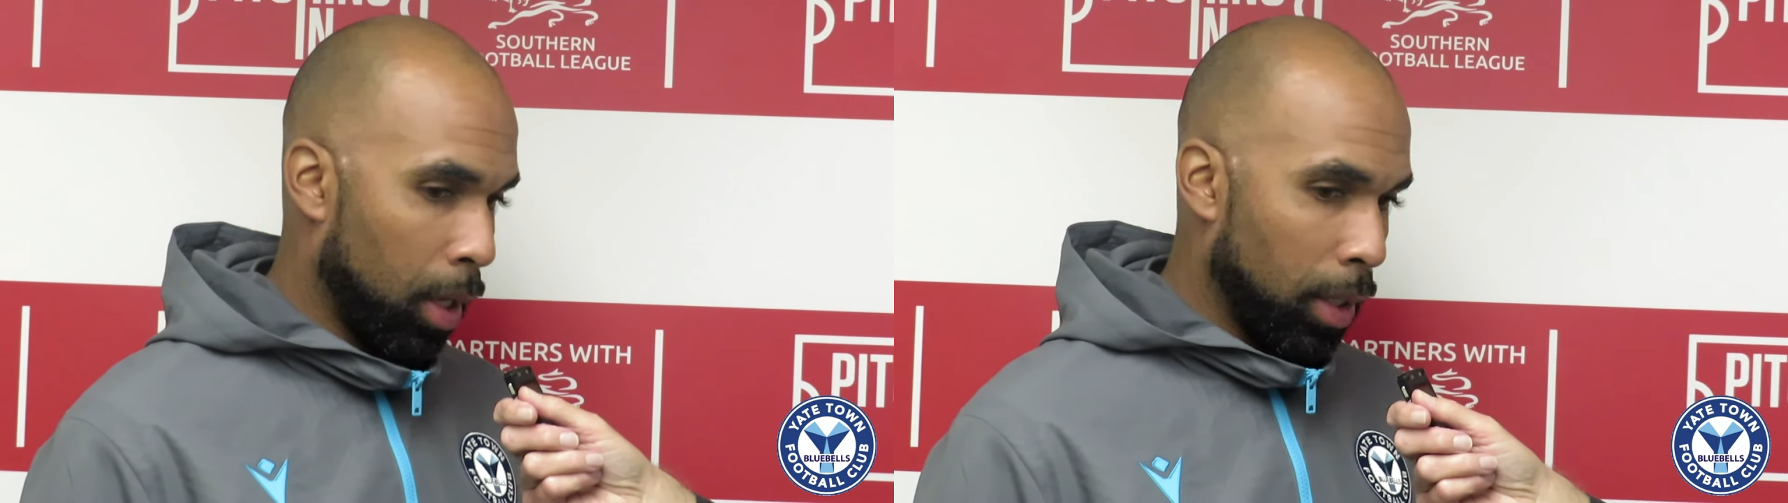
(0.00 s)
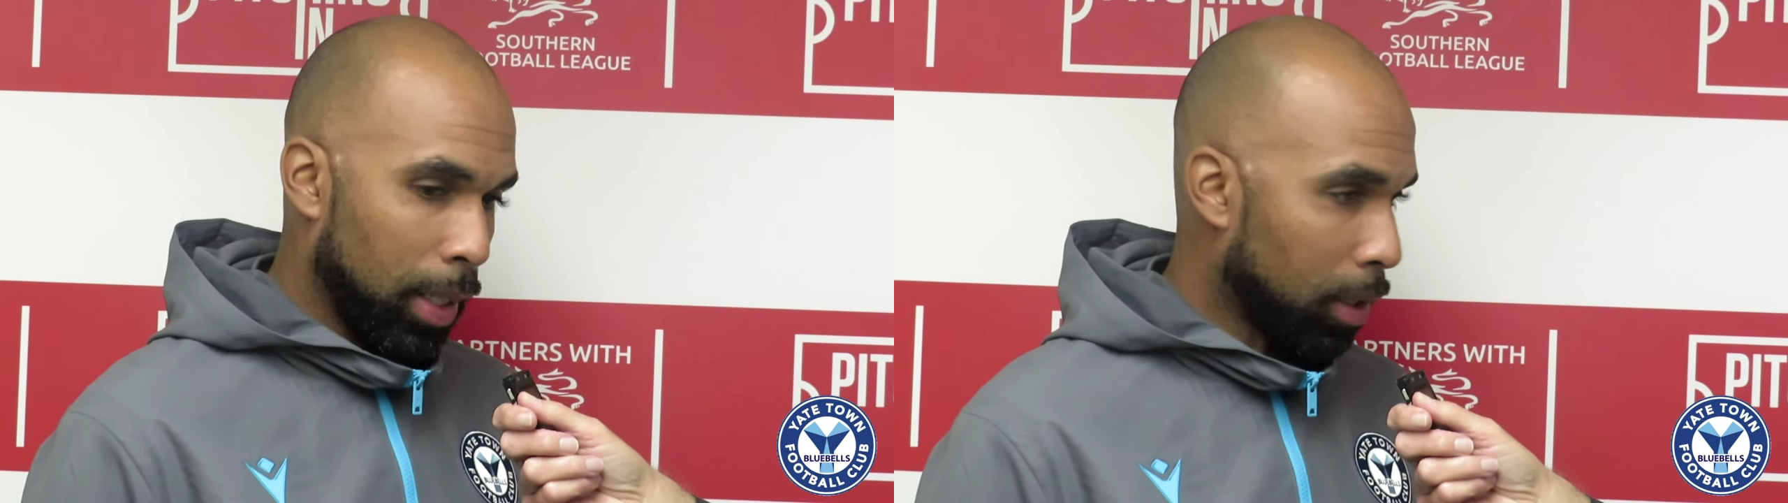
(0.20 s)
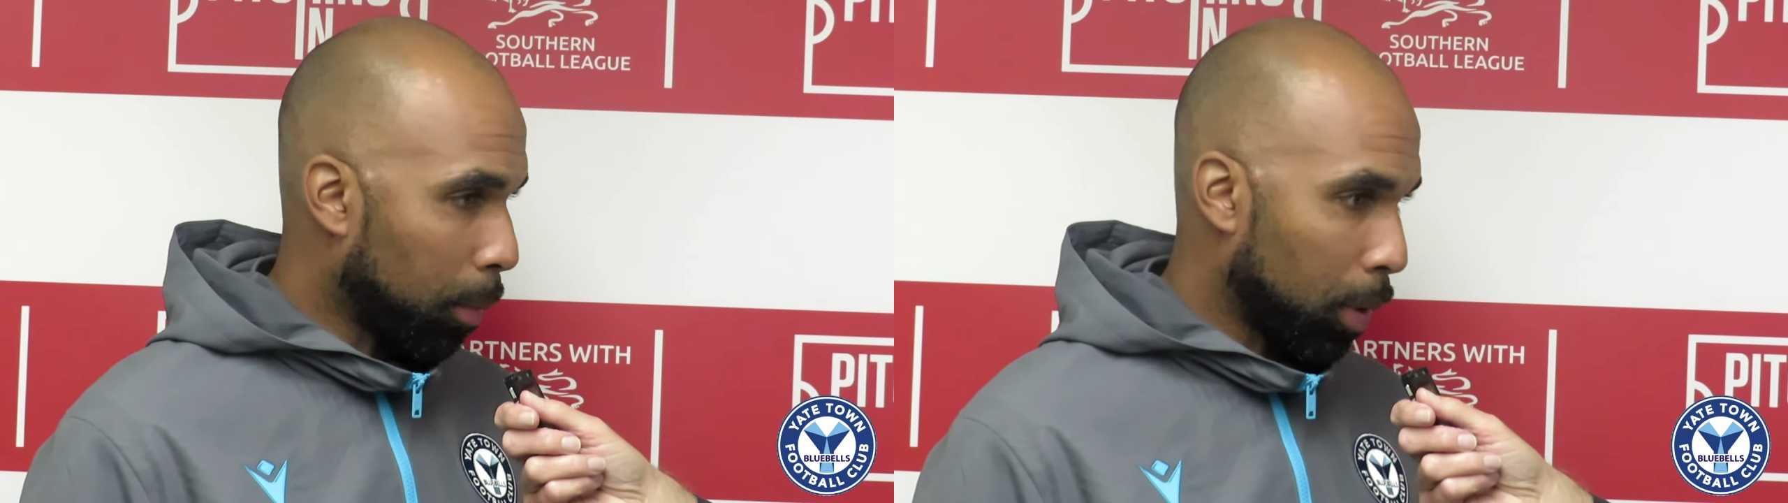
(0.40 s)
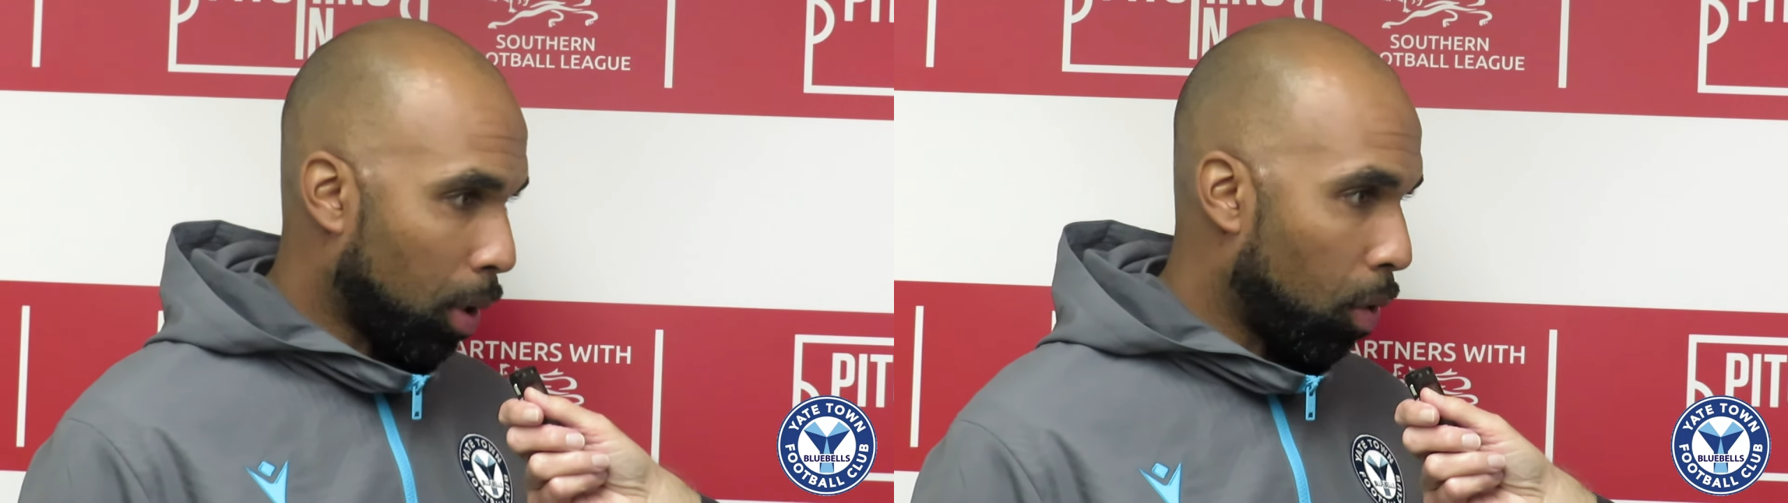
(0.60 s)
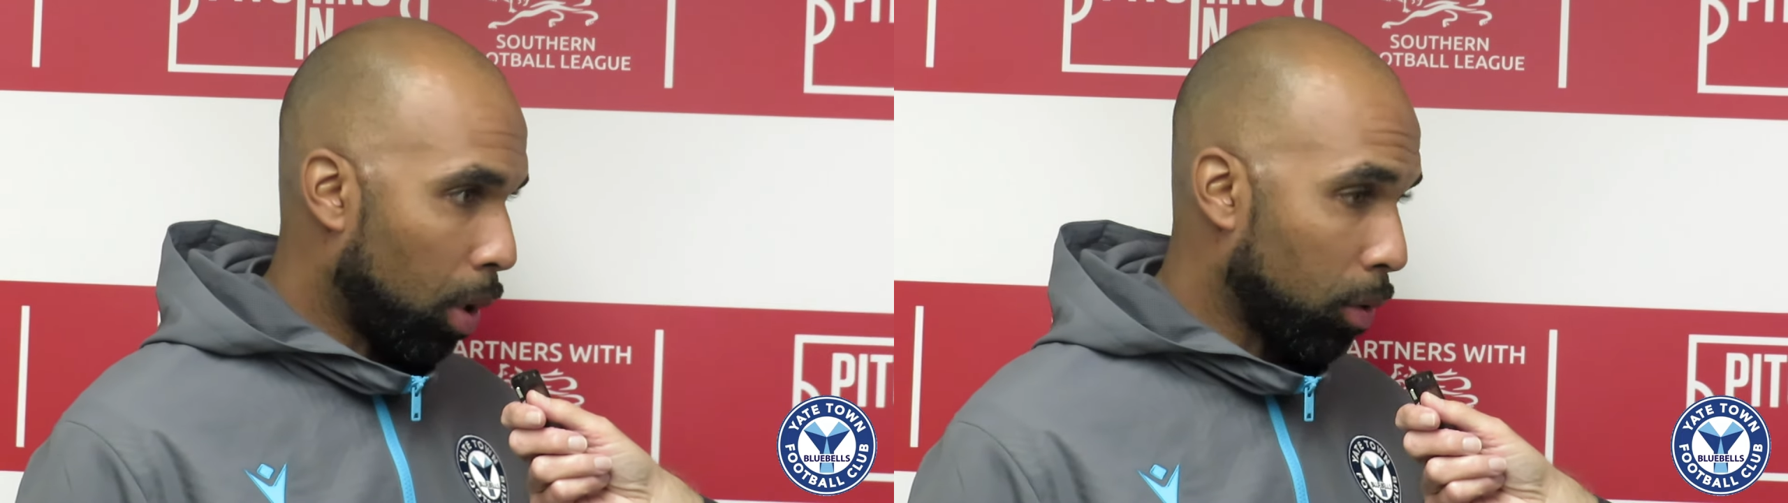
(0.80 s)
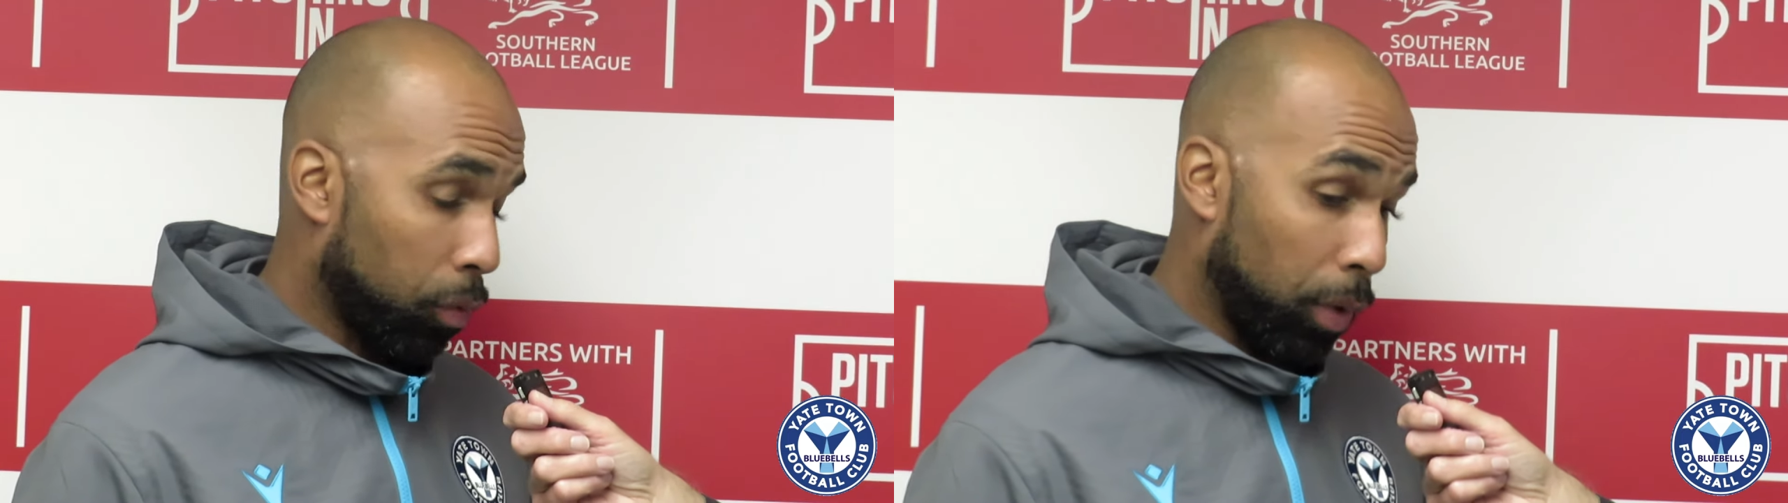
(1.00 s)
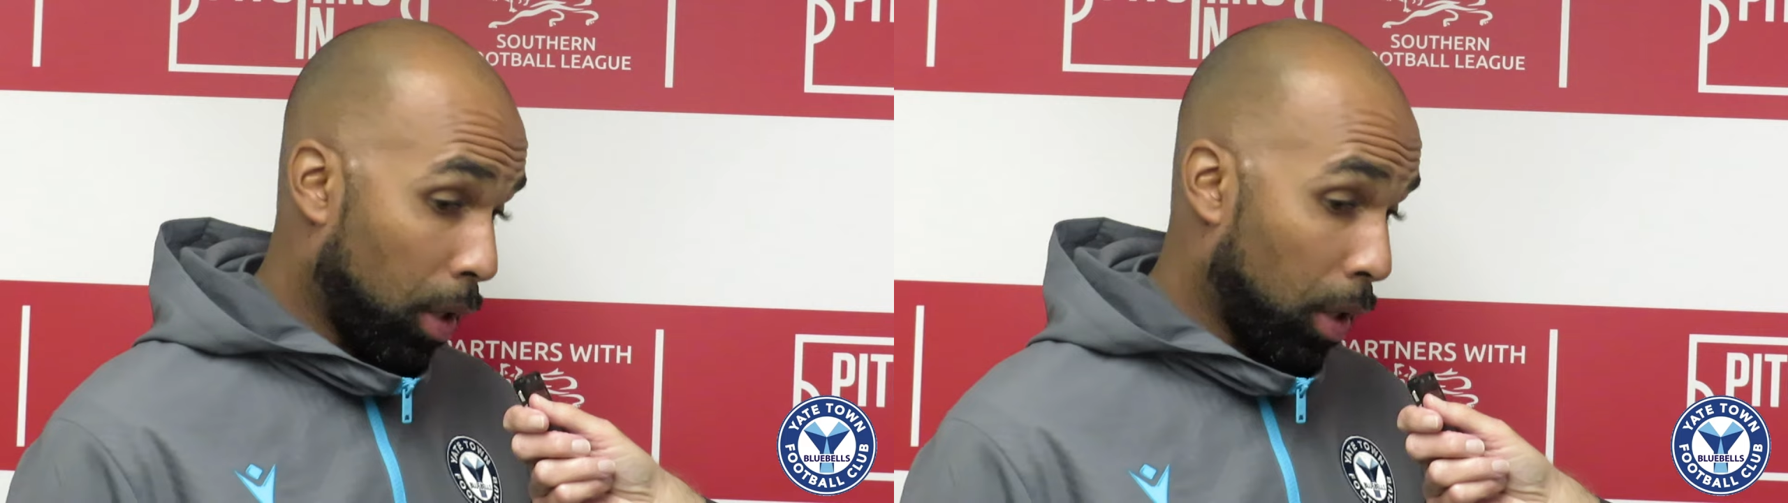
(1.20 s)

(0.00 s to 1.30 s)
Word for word: sets up the goal. I was